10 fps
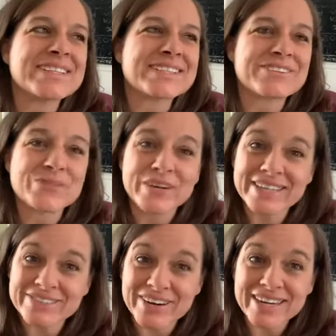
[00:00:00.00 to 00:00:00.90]
so 2020
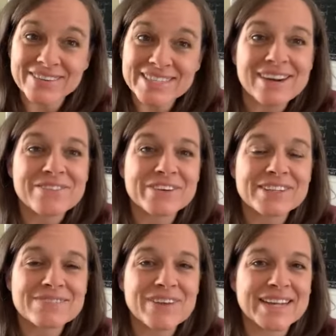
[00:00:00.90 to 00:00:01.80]
was our
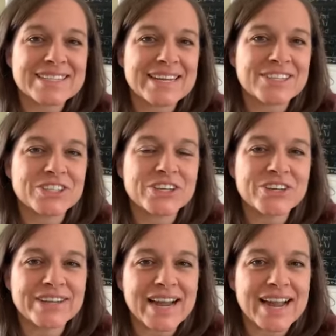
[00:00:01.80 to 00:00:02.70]
first mindset
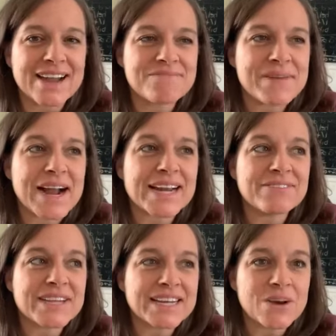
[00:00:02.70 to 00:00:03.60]
journal and I have mine.
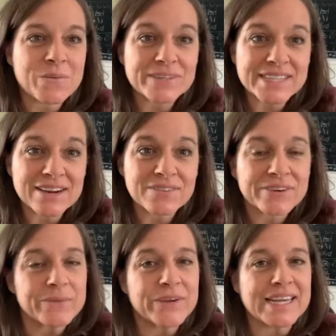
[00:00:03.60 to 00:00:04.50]
I've done it almost
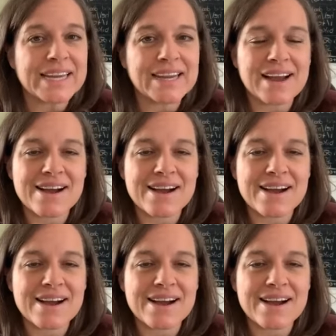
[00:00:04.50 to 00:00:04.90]
every week.